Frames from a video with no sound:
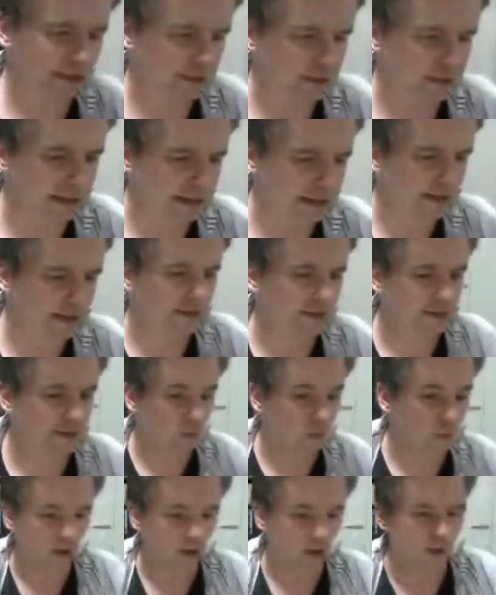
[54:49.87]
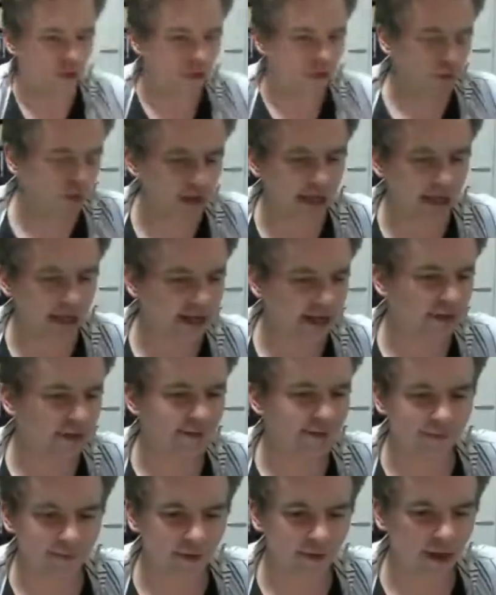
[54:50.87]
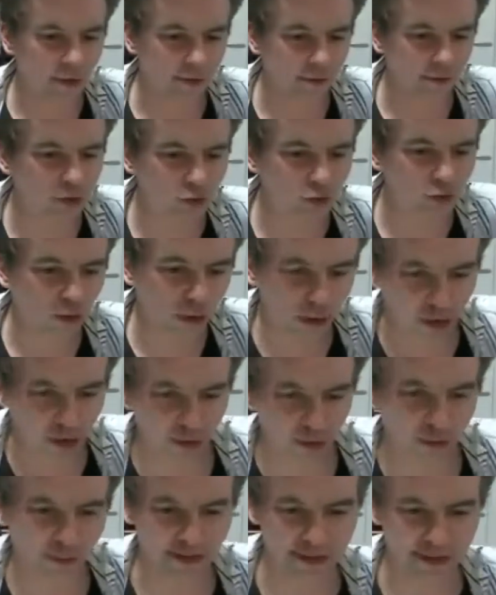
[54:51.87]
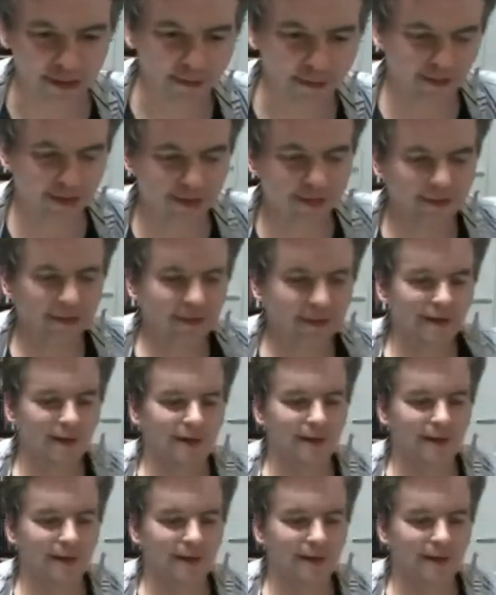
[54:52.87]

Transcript: The world is really kind of out of control a little bit, right?